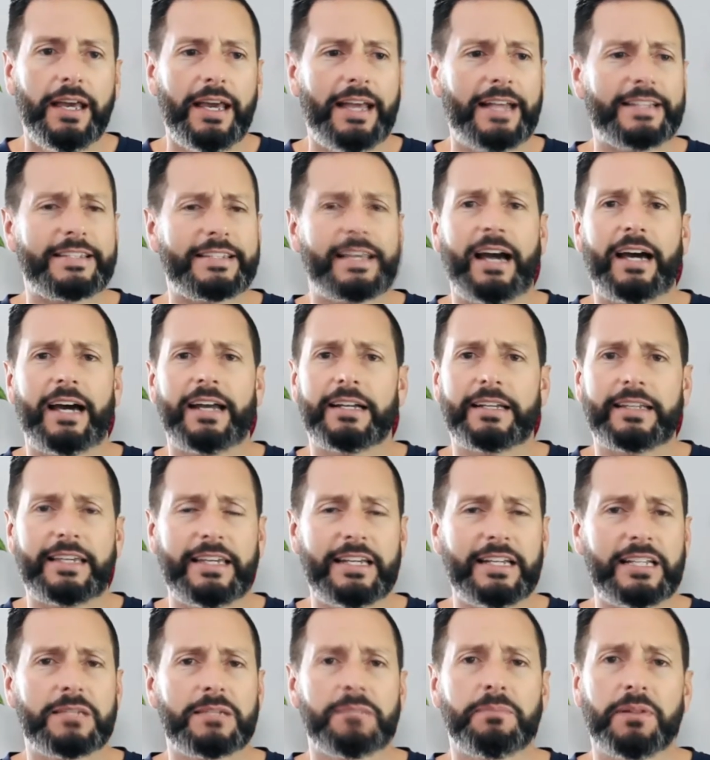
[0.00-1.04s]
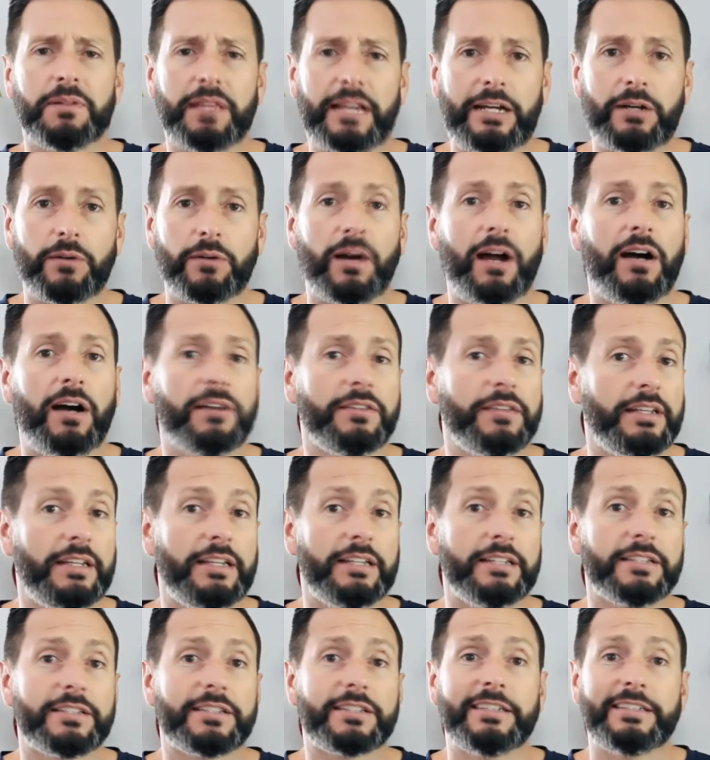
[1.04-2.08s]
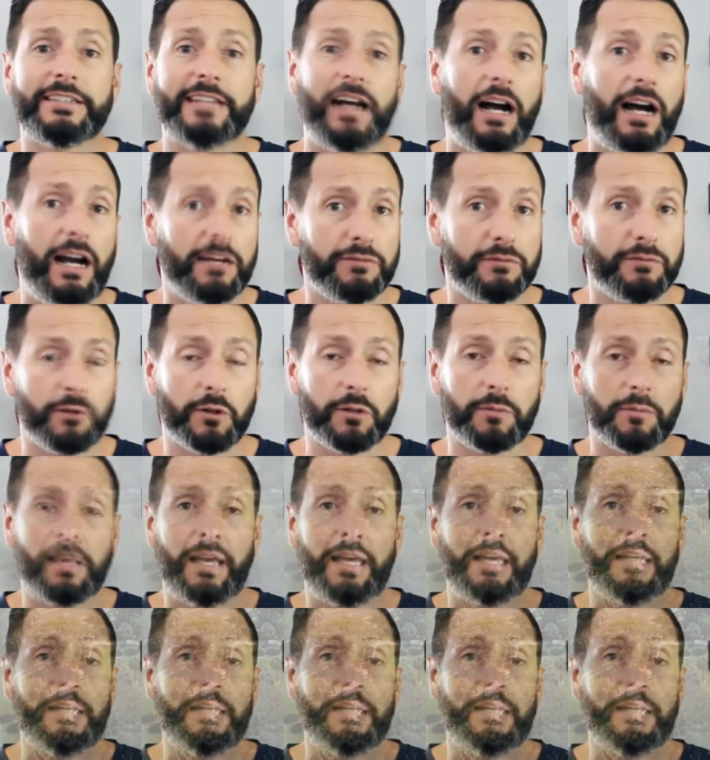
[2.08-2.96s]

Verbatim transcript: It's got a kids playground that is to die for, man.